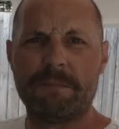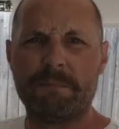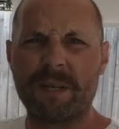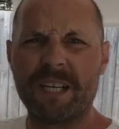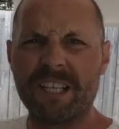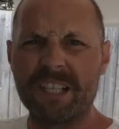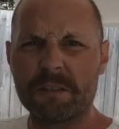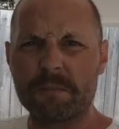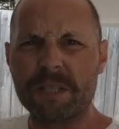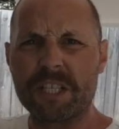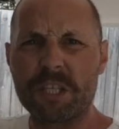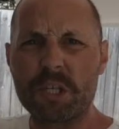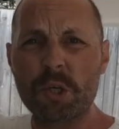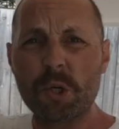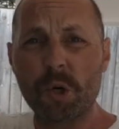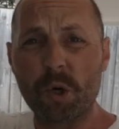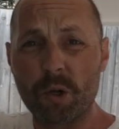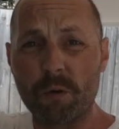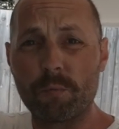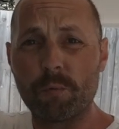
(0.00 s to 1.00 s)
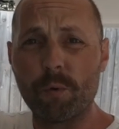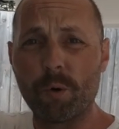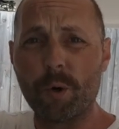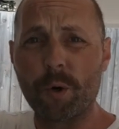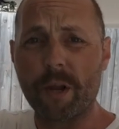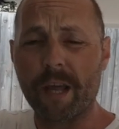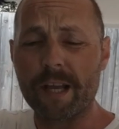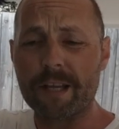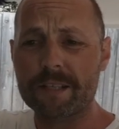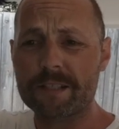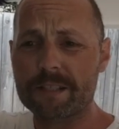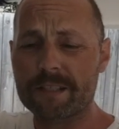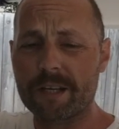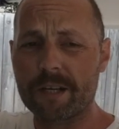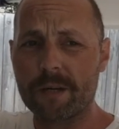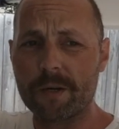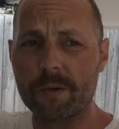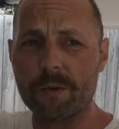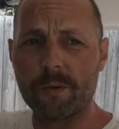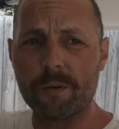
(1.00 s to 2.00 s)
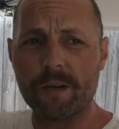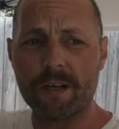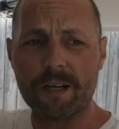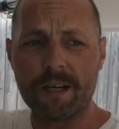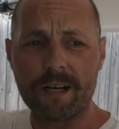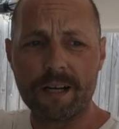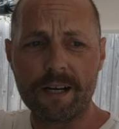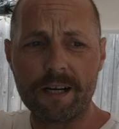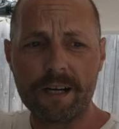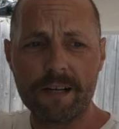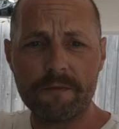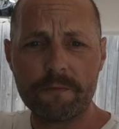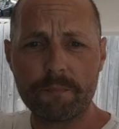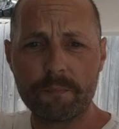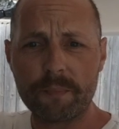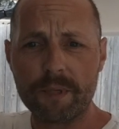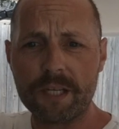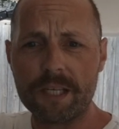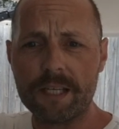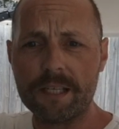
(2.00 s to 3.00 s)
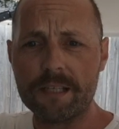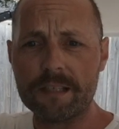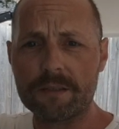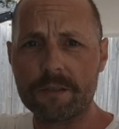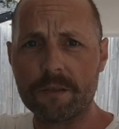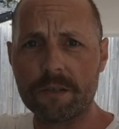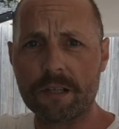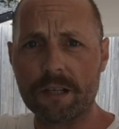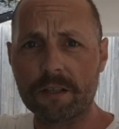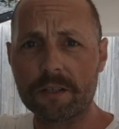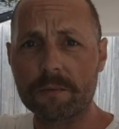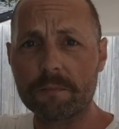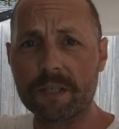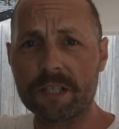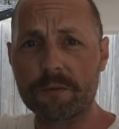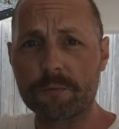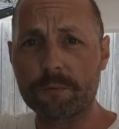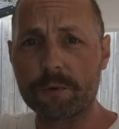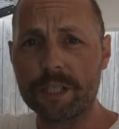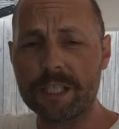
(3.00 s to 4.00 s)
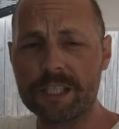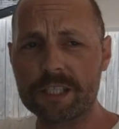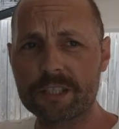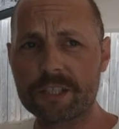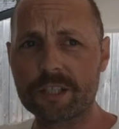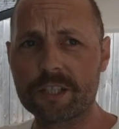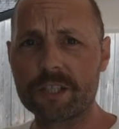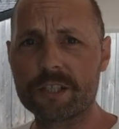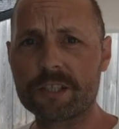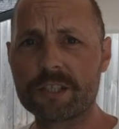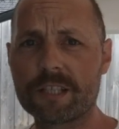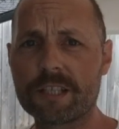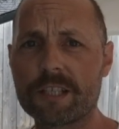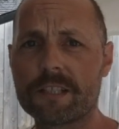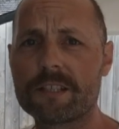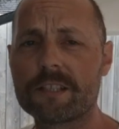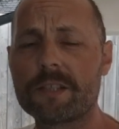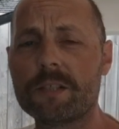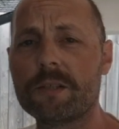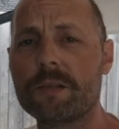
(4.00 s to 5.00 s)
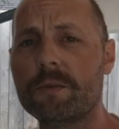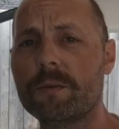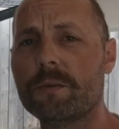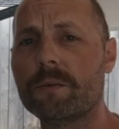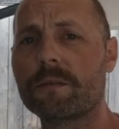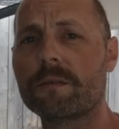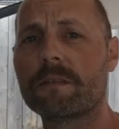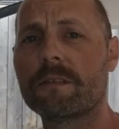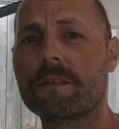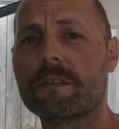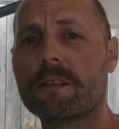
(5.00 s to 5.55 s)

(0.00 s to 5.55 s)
been a little bit short of water, so I've been doing a little bit of research to